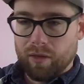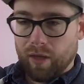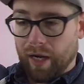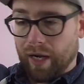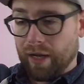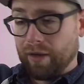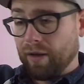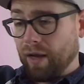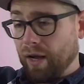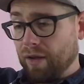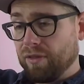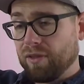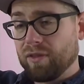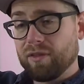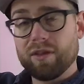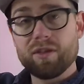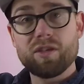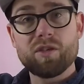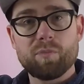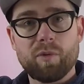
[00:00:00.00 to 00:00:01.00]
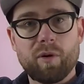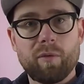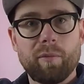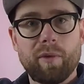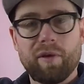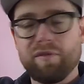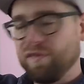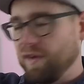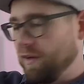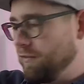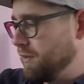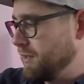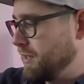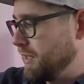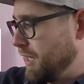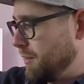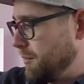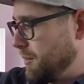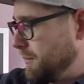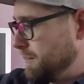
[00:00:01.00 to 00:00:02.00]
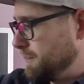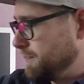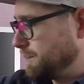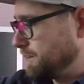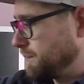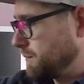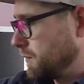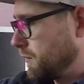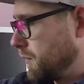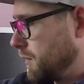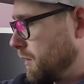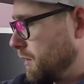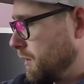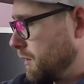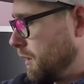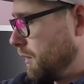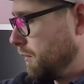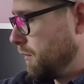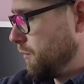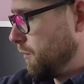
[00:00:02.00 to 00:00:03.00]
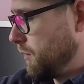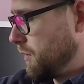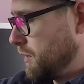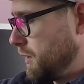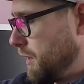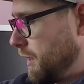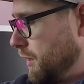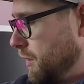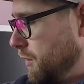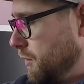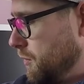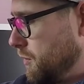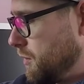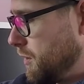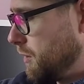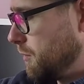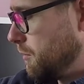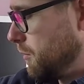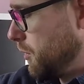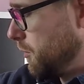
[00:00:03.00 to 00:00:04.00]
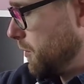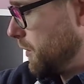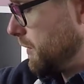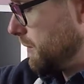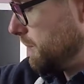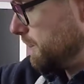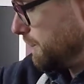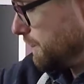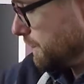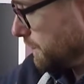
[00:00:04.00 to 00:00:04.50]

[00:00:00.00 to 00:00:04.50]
I think this is probably my favorite camera of the ones that I use at the moment.